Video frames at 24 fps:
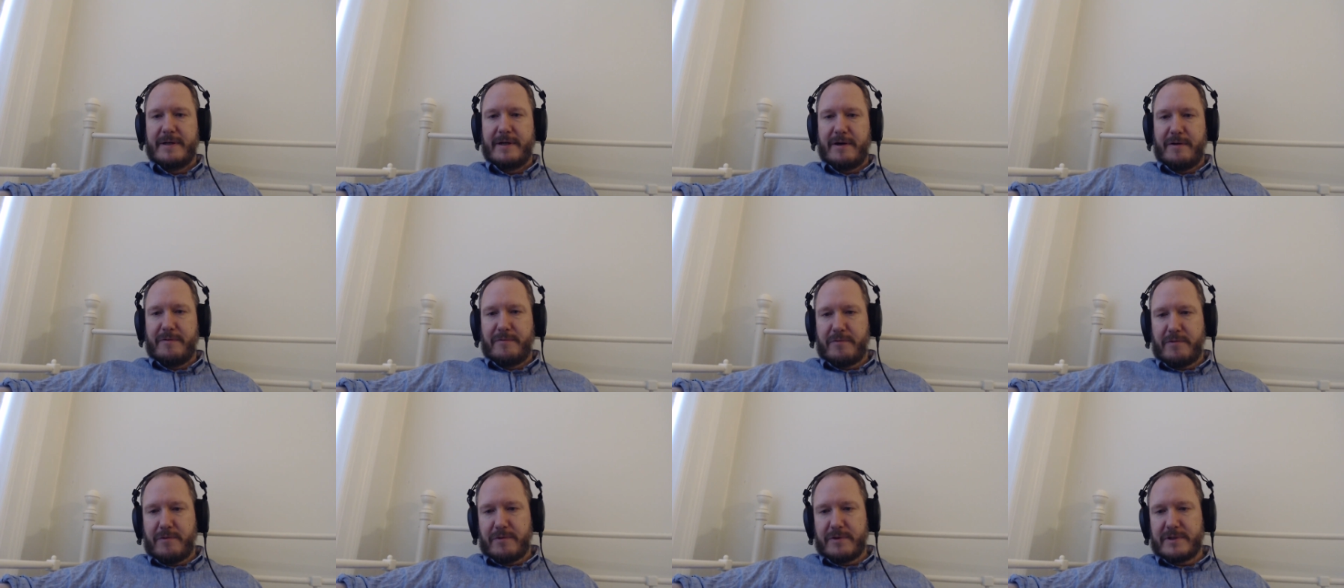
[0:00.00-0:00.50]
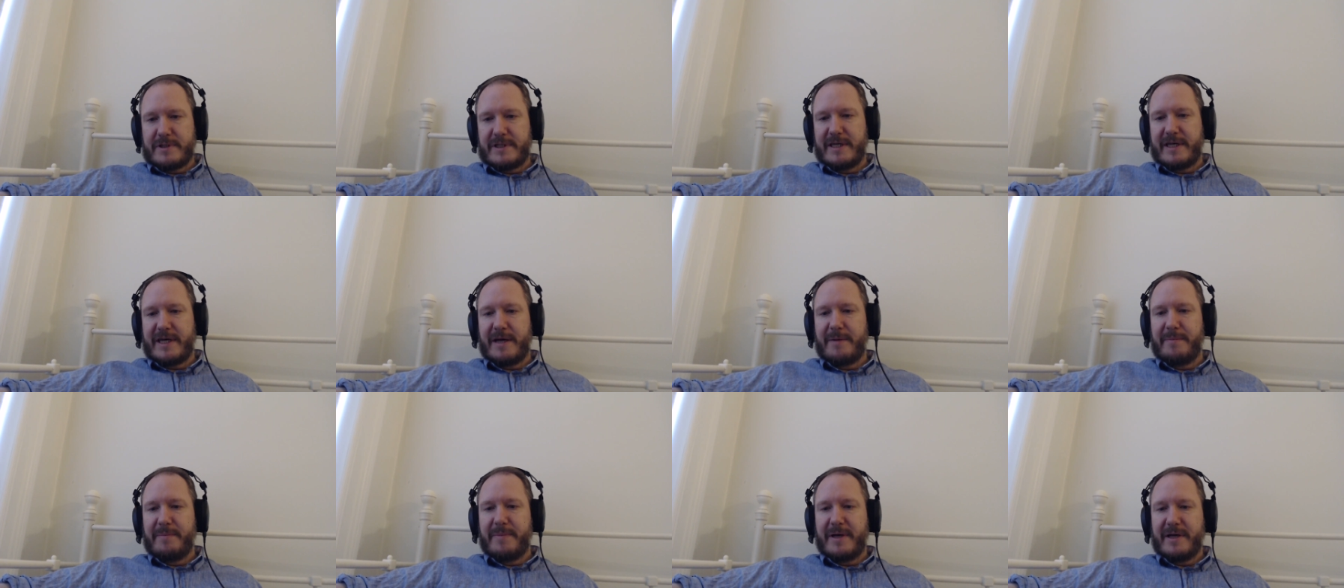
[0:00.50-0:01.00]
of course, he
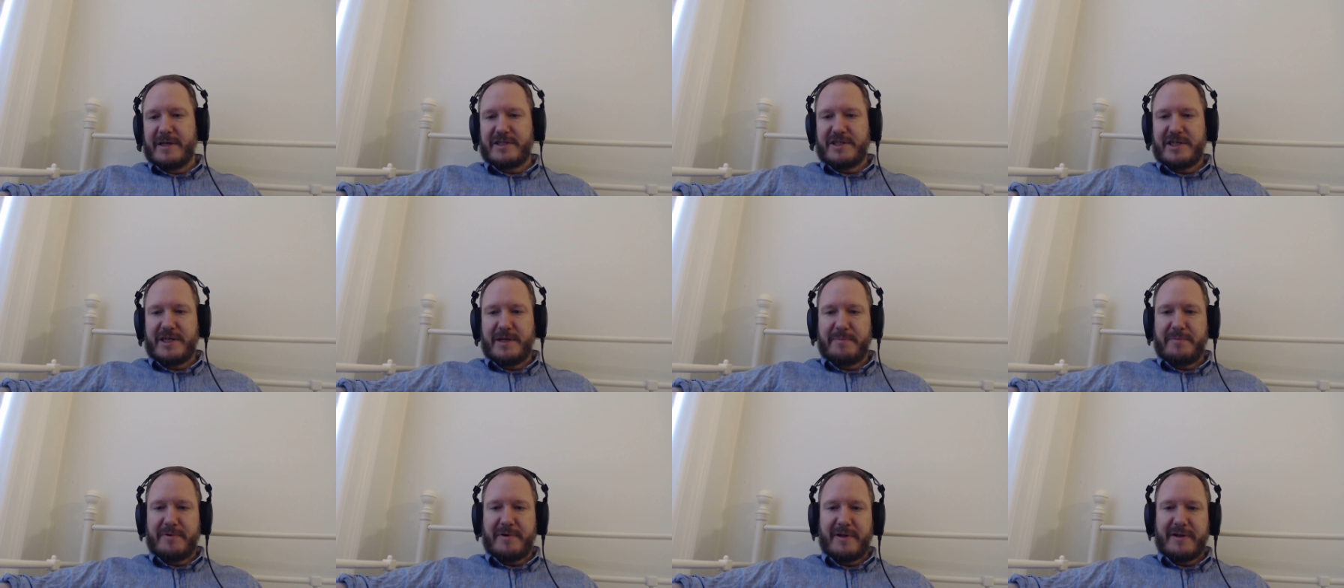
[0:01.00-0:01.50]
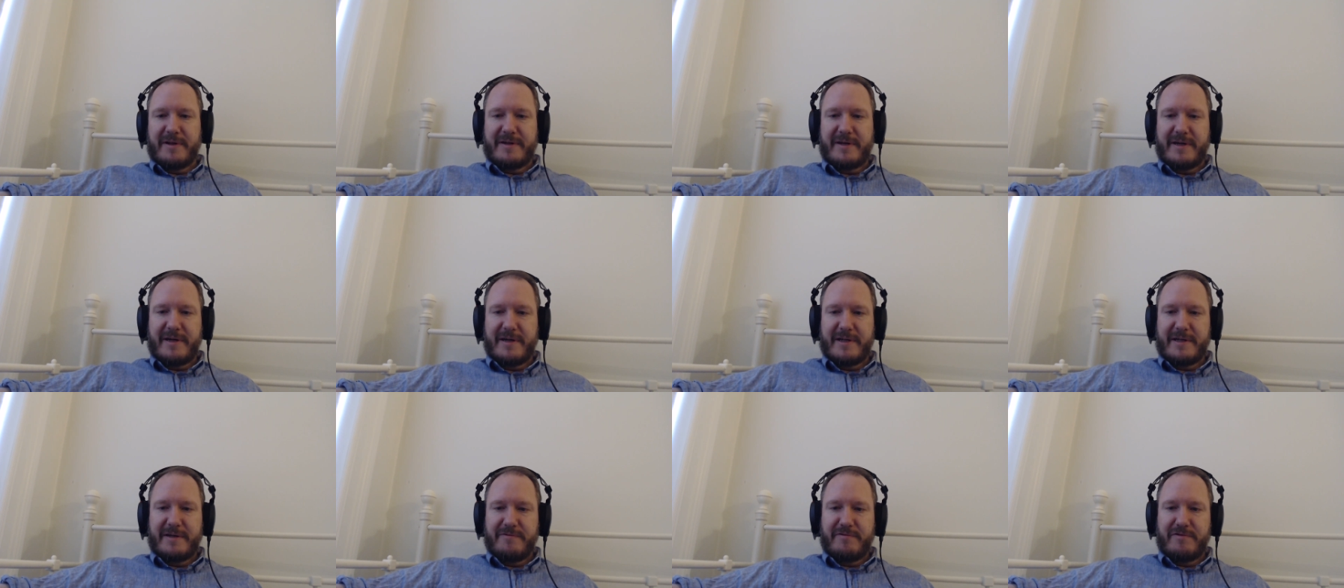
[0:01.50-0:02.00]
can be a cheaper
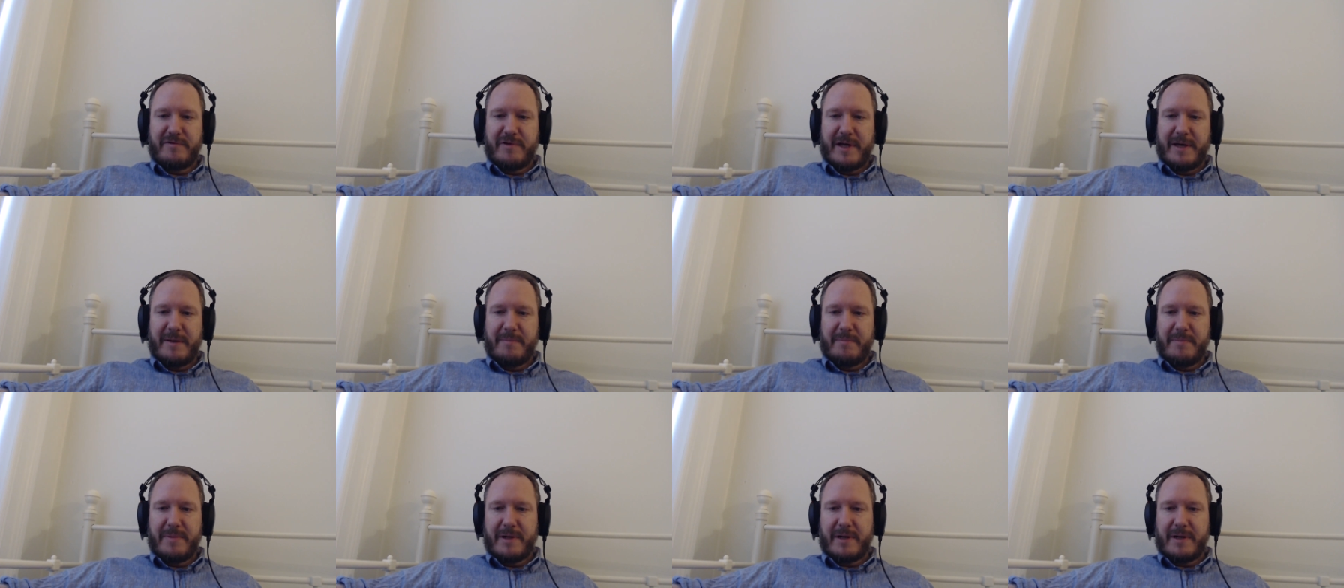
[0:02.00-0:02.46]
alternative to him.